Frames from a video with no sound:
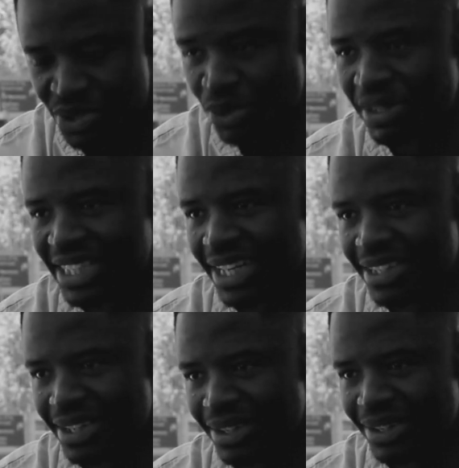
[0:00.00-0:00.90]
international
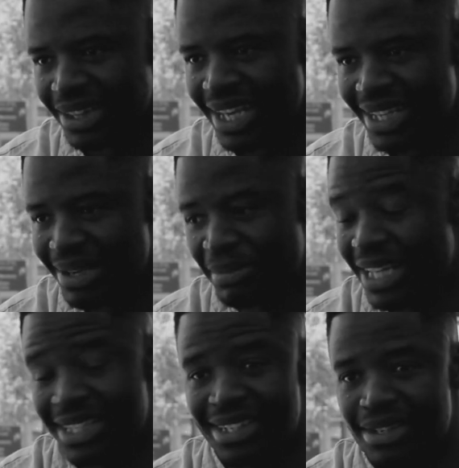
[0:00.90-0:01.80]
things. I mean, the
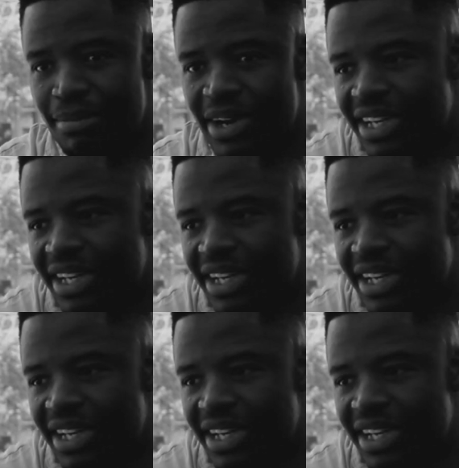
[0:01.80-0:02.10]
international market is